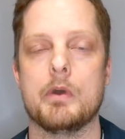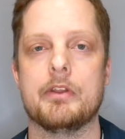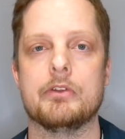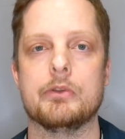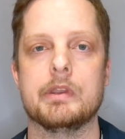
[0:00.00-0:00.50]

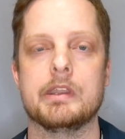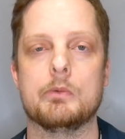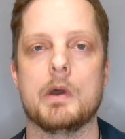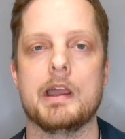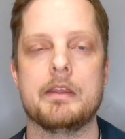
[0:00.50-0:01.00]
what they're doing,
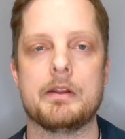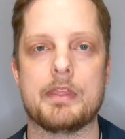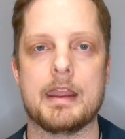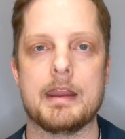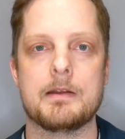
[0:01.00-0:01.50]
and why
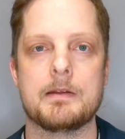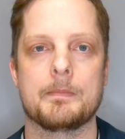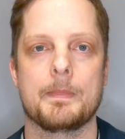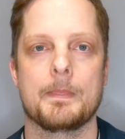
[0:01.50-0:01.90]
they're there,